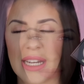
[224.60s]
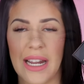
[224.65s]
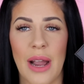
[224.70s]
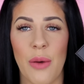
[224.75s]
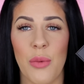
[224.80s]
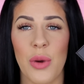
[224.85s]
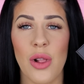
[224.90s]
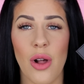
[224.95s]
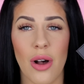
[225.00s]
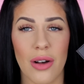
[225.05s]
Now I
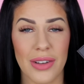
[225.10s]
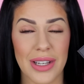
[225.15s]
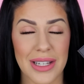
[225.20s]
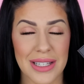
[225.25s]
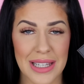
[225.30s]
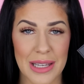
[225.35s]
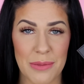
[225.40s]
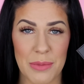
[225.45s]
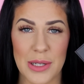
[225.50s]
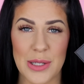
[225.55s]
will
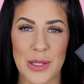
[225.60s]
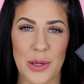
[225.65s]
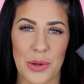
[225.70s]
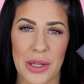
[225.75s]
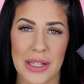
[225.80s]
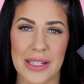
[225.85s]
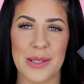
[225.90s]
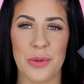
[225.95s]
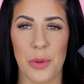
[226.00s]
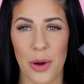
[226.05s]
obviously be
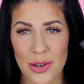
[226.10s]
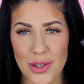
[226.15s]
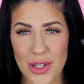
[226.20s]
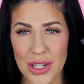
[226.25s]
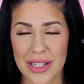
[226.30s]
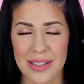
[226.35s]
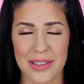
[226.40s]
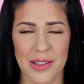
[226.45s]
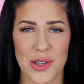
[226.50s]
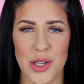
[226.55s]
doing
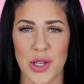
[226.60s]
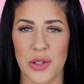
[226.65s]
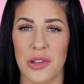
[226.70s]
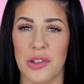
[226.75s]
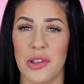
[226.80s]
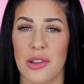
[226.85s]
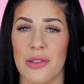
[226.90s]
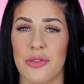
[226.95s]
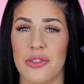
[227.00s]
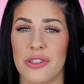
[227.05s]
swatches and
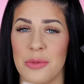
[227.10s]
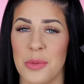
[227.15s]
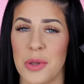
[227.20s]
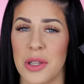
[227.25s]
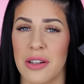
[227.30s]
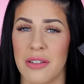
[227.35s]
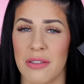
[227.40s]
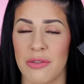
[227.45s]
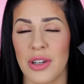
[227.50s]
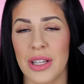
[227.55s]
showing you the
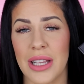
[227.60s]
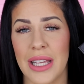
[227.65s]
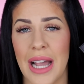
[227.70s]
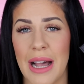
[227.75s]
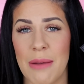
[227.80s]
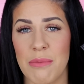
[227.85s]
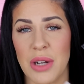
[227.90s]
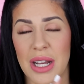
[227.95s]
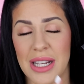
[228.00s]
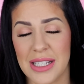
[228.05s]
formula really
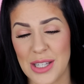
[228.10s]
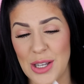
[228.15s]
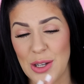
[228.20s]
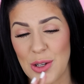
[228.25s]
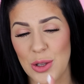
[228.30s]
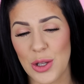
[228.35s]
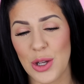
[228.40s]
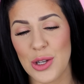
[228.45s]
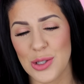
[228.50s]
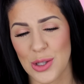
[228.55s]
up nice and
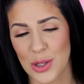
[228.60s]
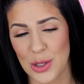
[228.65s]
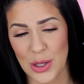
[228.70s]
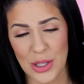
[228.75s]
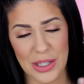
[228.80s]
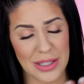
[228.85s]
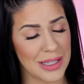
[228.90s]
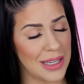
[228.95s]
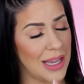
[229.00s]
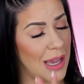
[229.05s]
close so that you
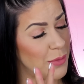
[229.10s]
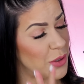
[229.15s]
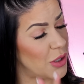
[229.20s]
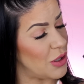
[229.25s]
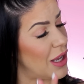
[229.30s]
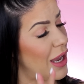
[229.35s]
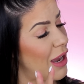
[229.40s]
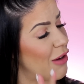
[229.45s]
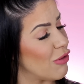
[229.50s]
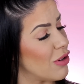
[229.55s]
can see
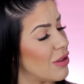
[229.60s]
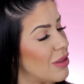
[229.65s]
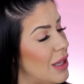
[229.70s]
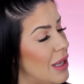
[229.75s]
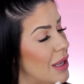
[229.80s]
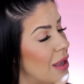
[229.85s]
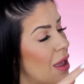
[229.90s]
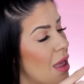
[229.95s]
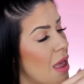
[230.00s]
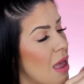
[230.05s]
absolutely
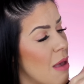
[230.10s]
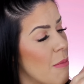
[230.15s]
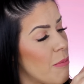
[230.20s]
everything.